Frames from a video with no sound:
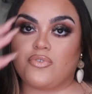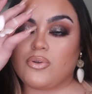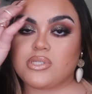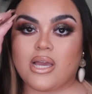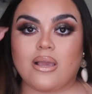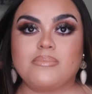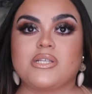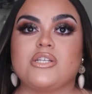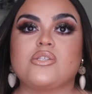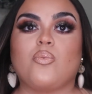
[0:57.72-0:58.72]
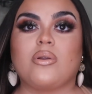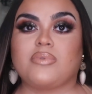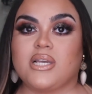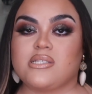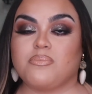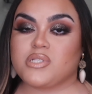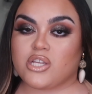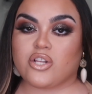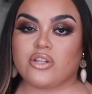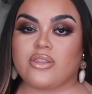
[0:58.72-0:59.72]
a few times. There's one place in
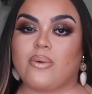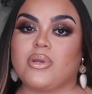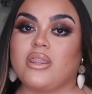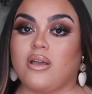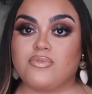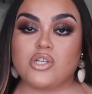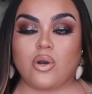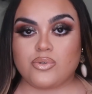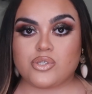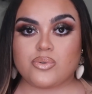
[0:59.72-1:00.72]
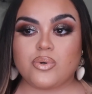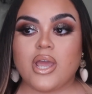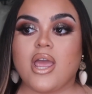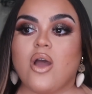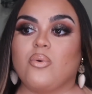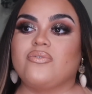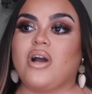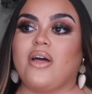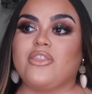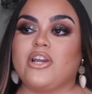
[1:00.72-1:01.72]
particular that we love to go to. We've
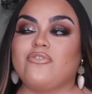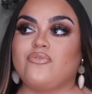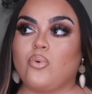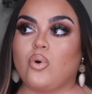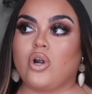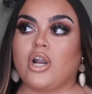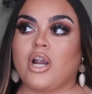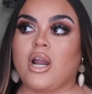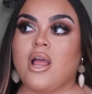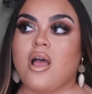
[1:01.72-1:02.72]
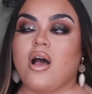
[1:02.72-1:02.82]
gone there for